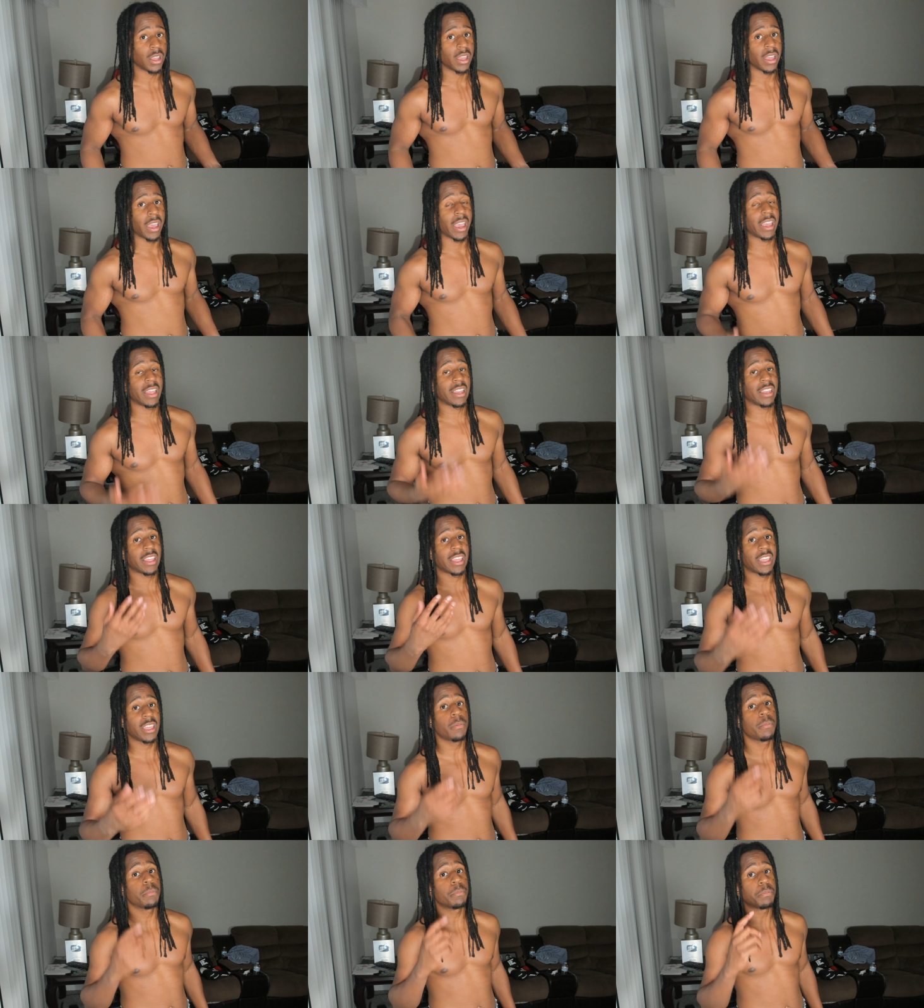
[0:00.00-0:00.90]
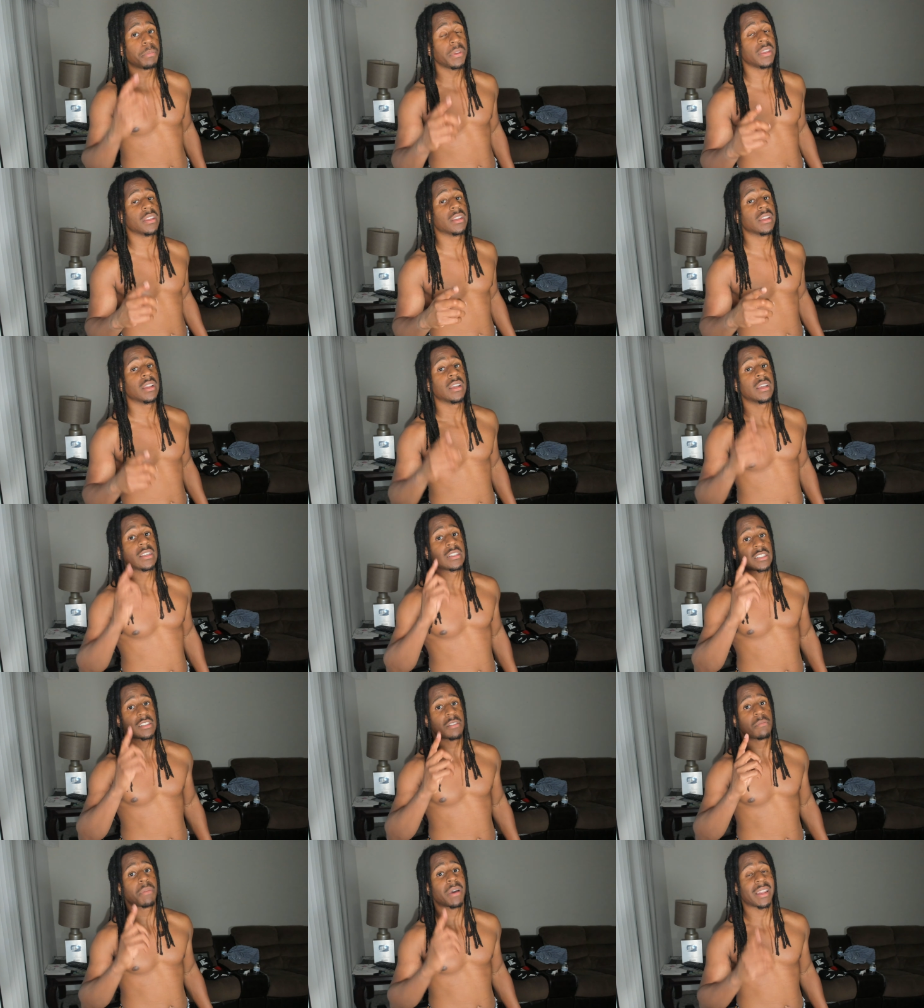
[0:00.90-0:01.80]
and he beat
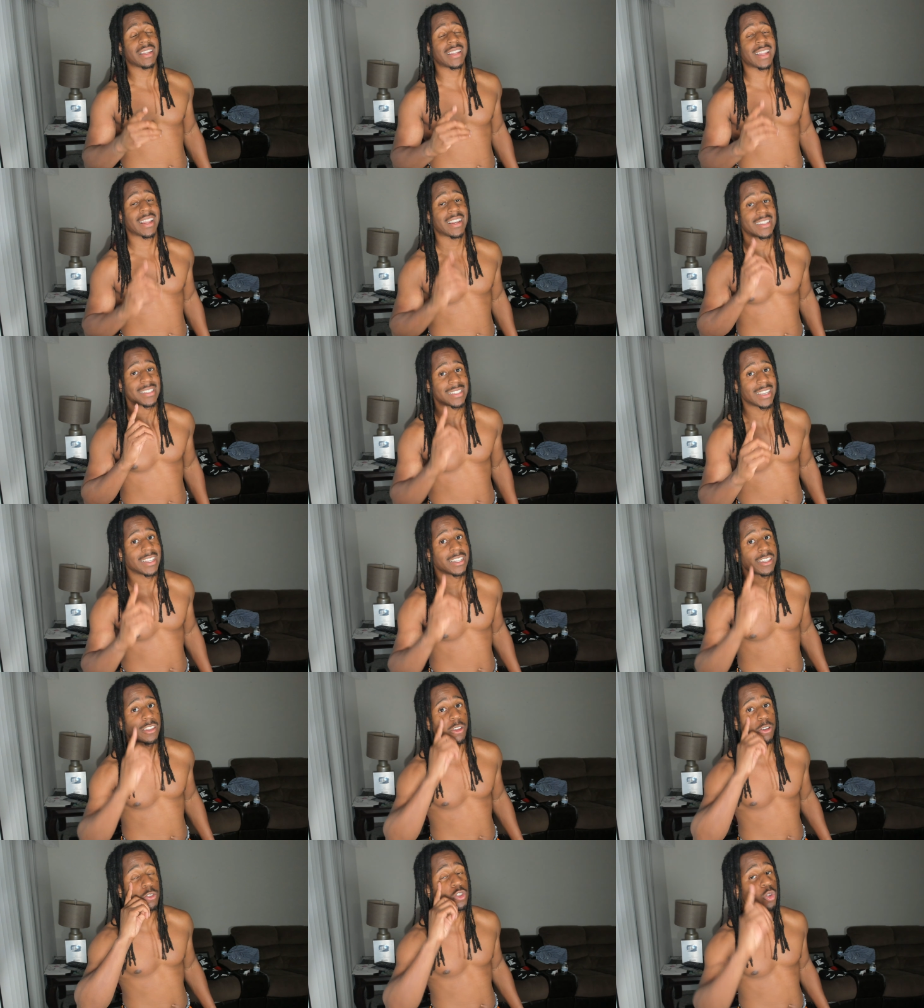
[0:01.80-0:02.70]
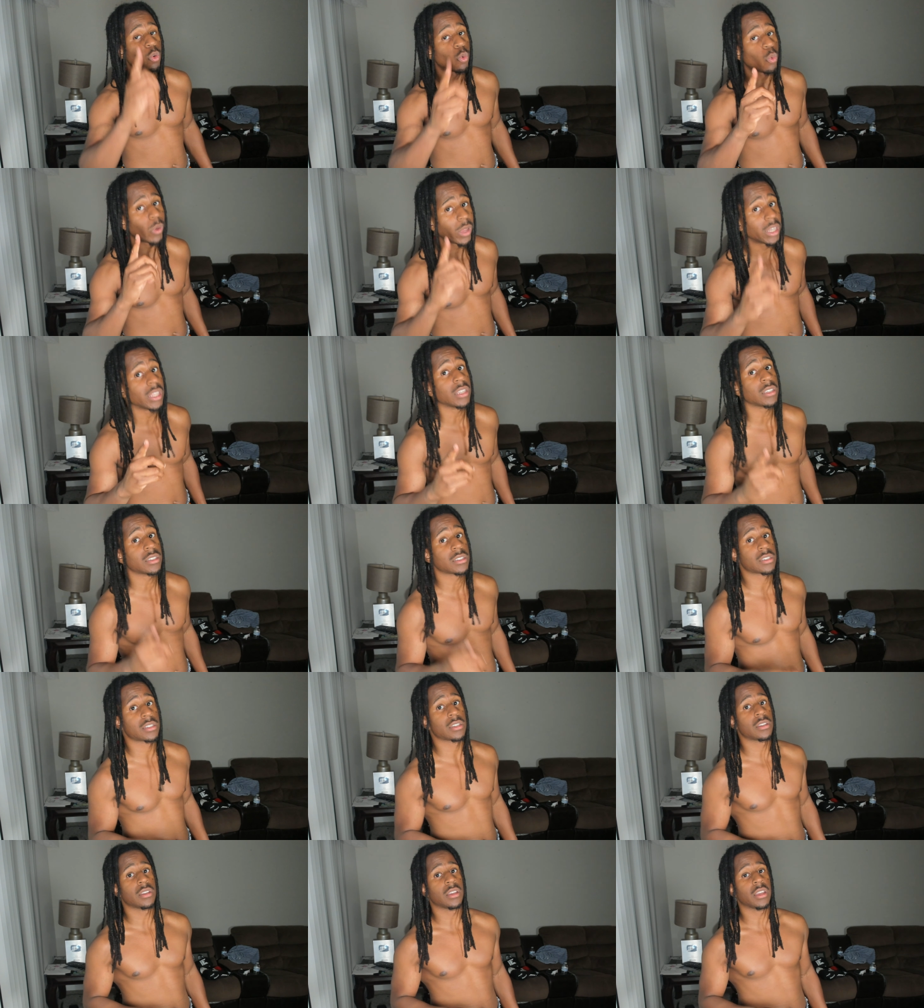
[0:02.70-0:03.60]
somebody that is in their 20s
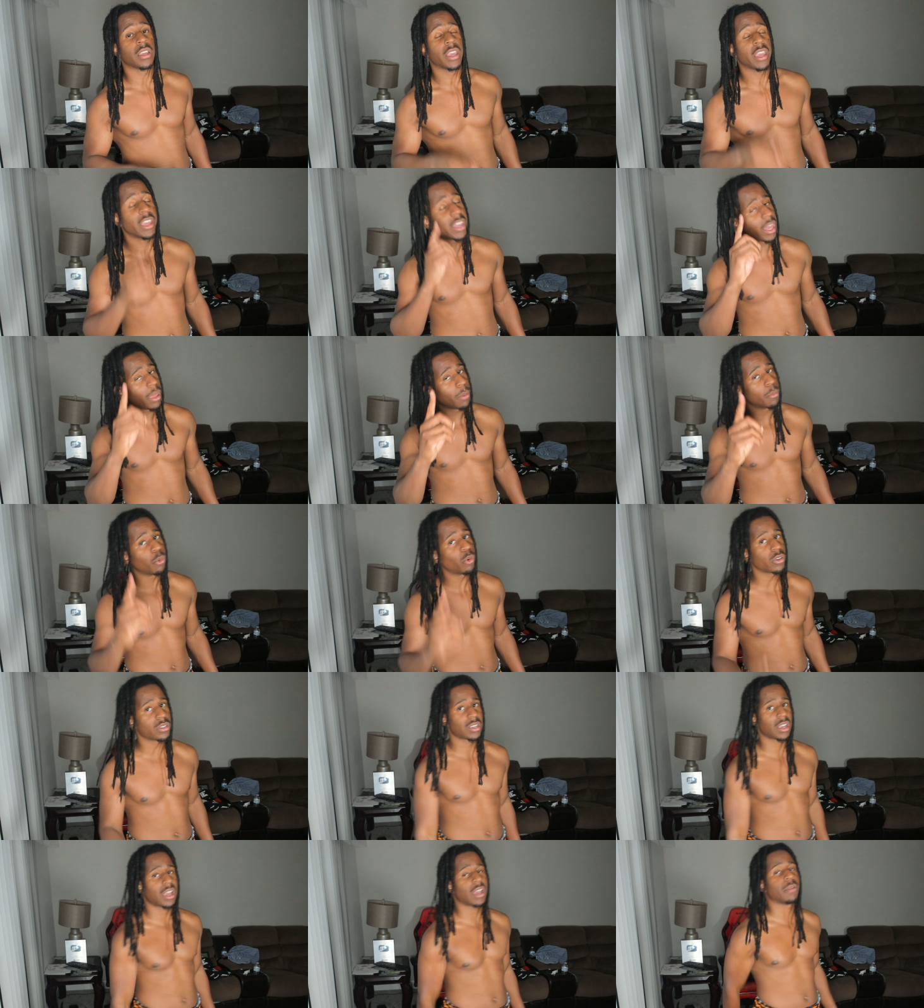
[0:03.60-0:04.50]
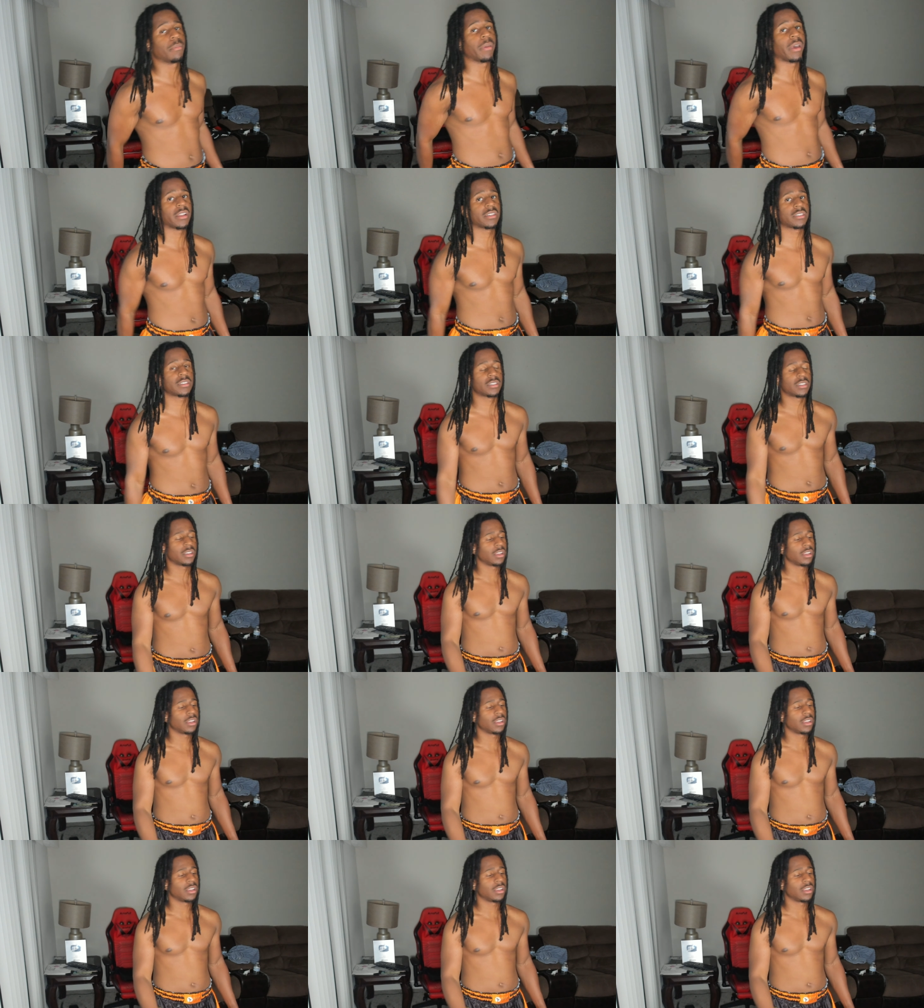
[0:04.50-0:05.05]
in a Muay Thai match.